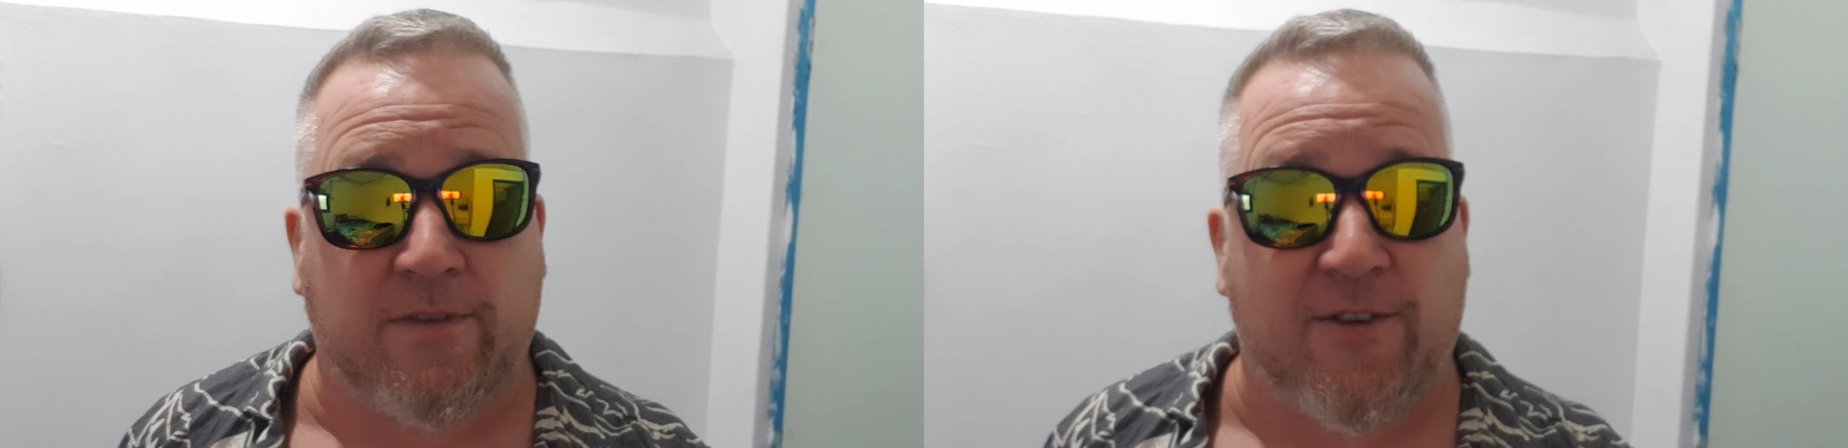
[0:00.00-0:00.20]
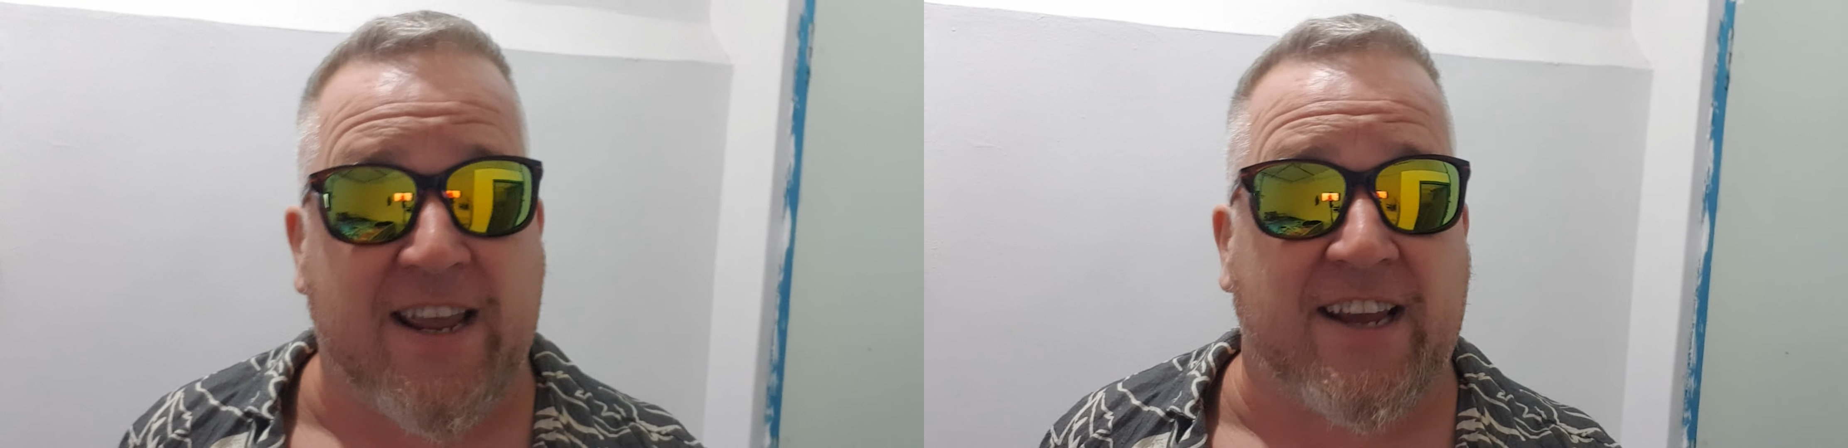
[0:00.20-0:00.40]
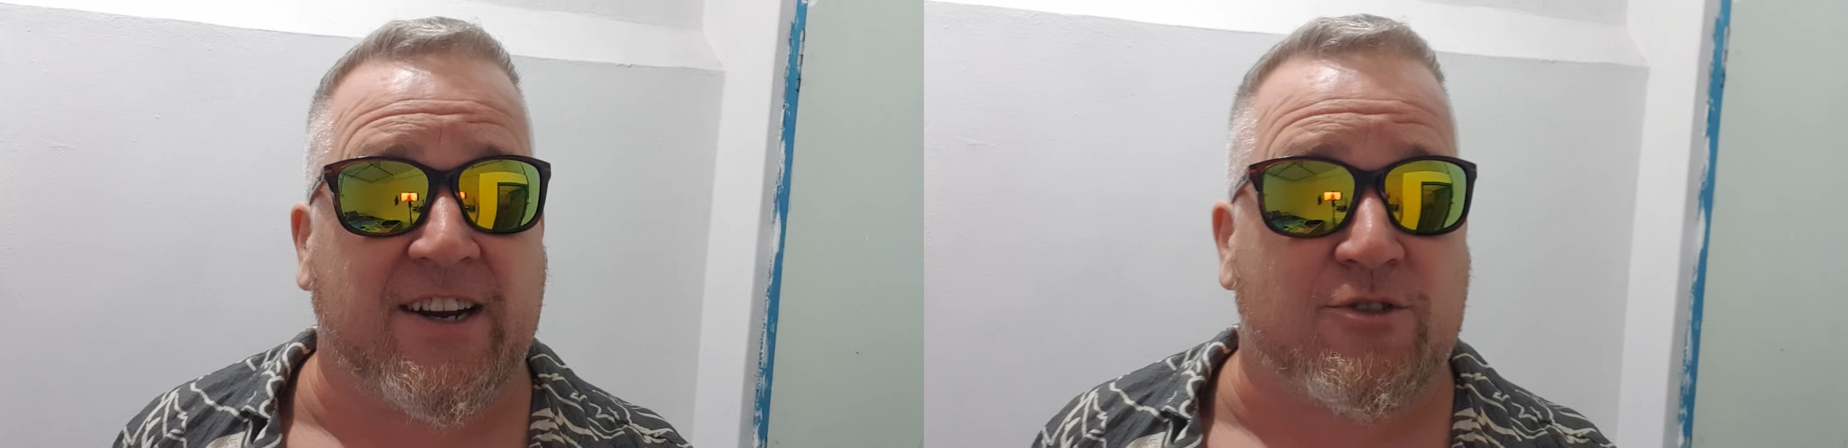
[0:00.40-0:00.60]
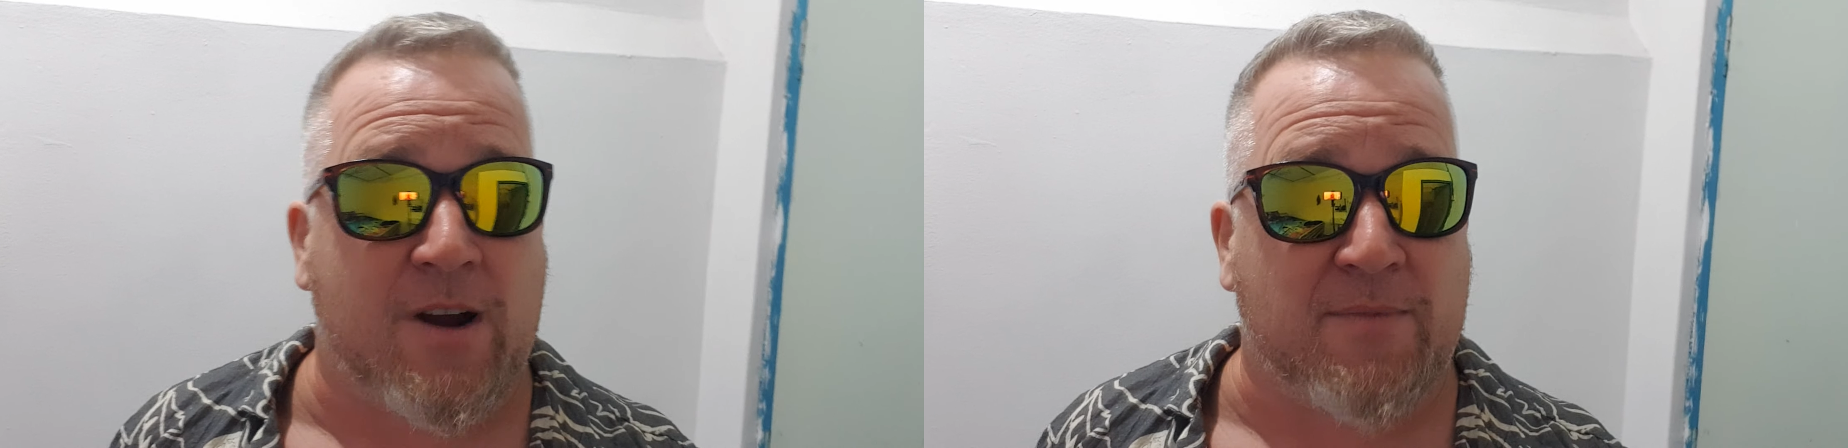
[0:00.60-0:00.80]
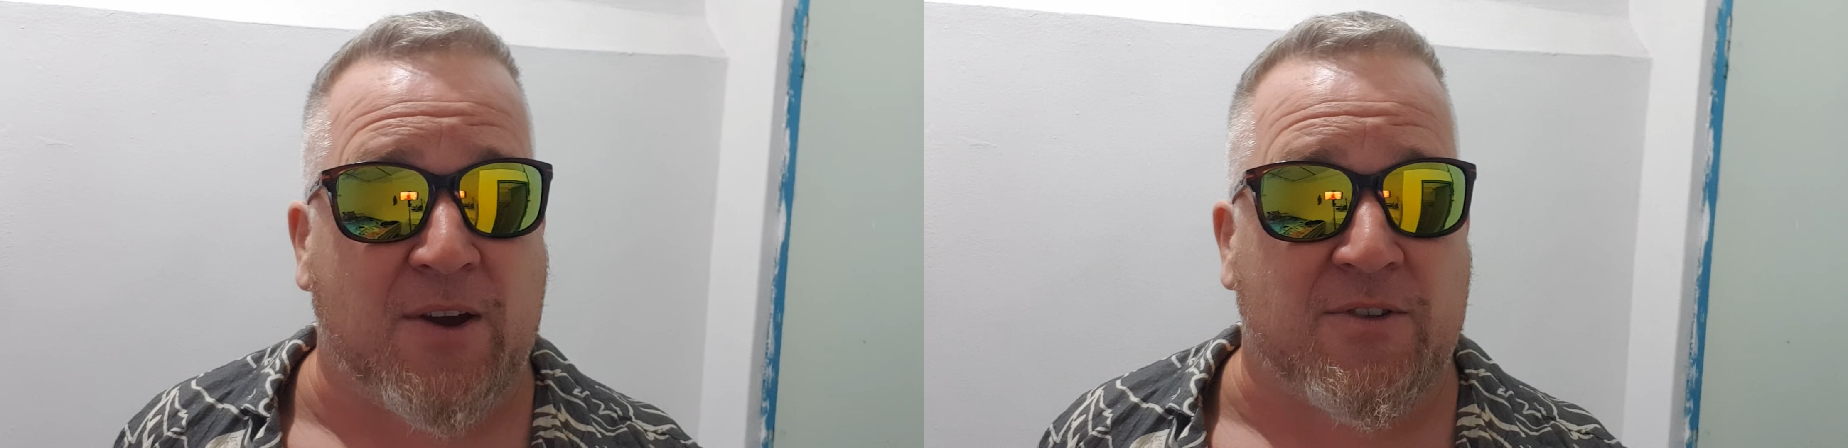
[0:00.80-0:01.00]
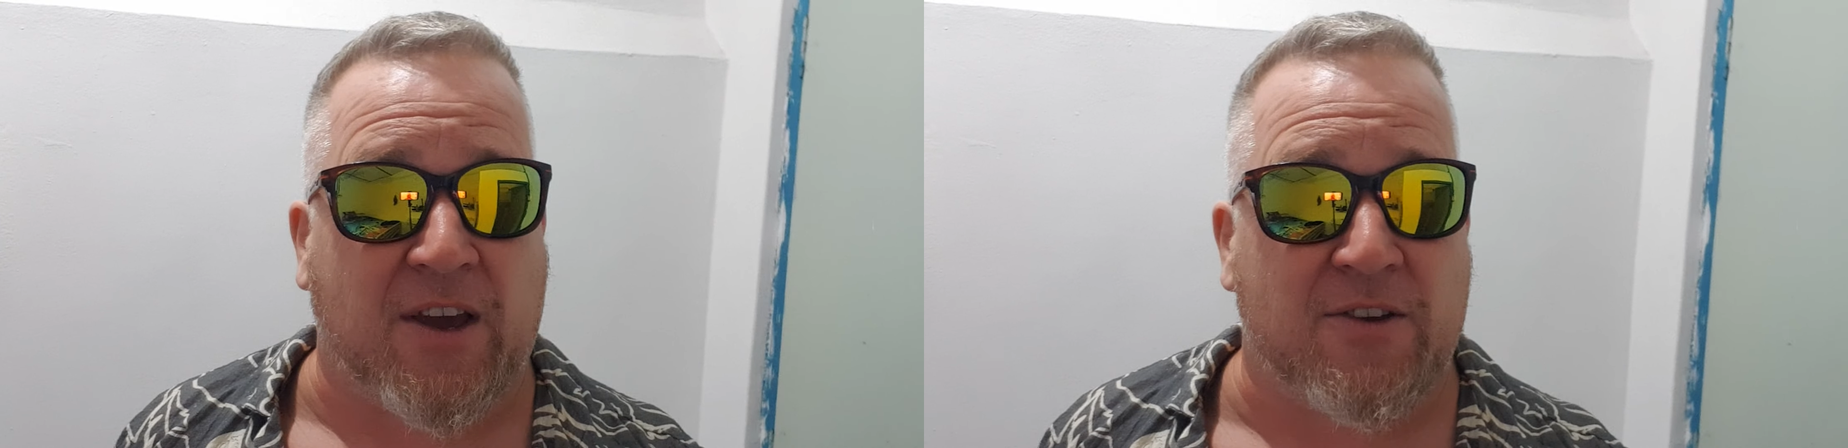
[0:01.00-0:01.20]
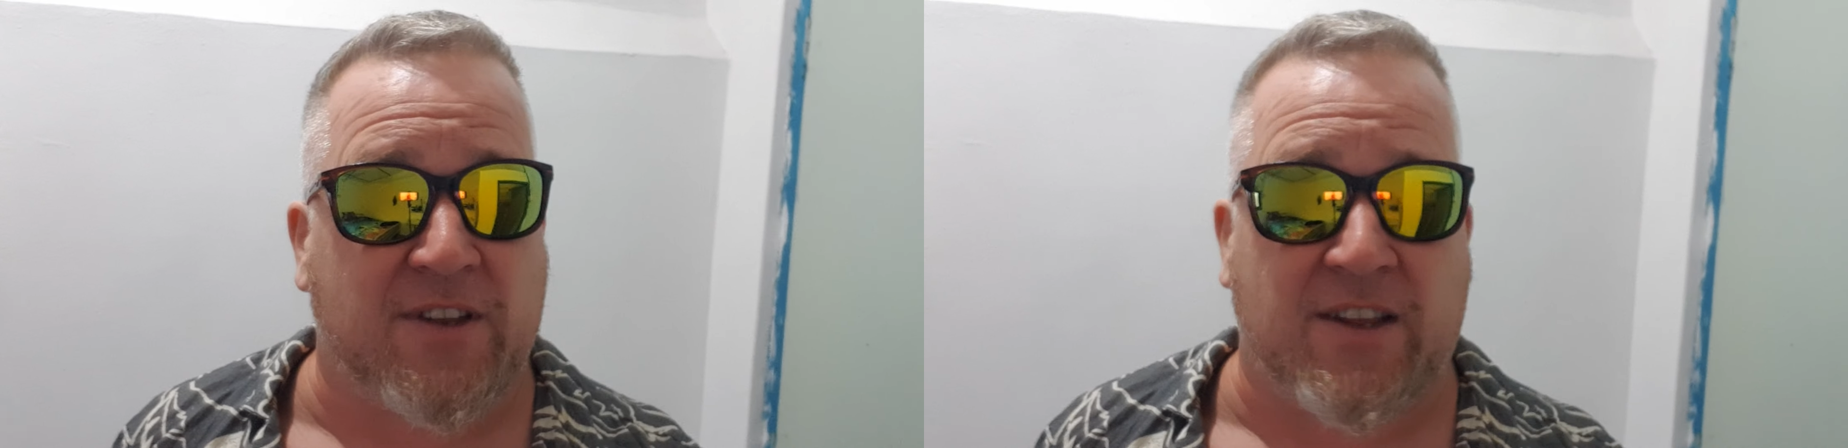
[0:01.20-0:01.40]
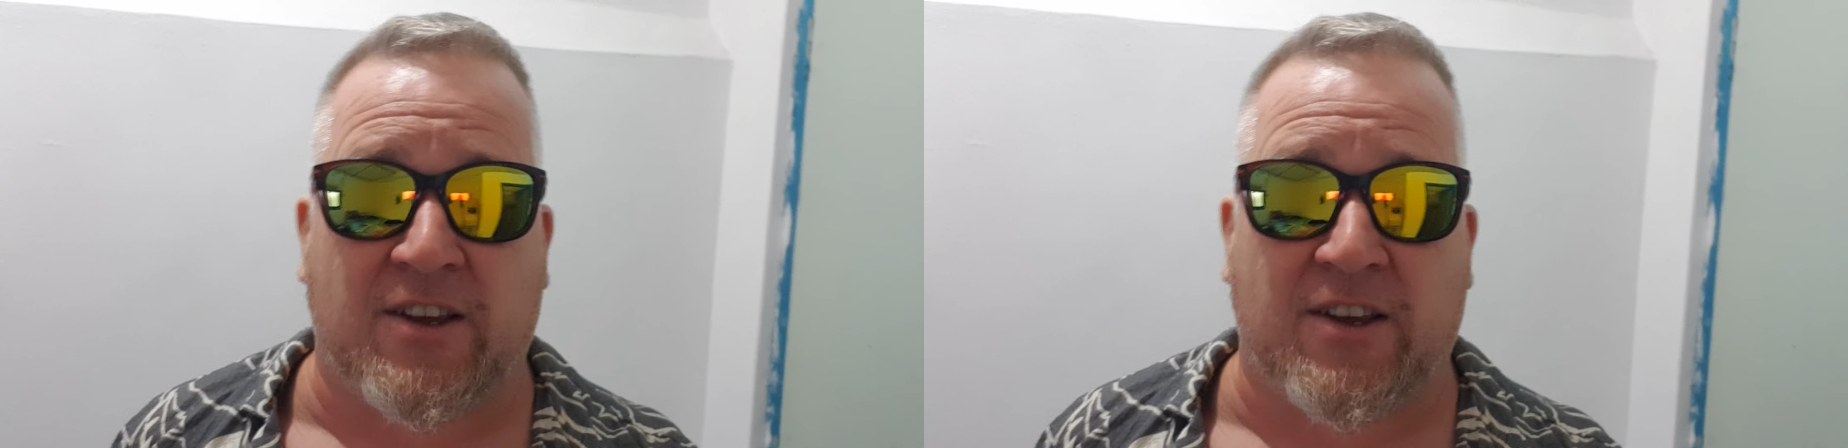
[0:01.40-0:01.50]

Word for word: where are you going to cram those hours in?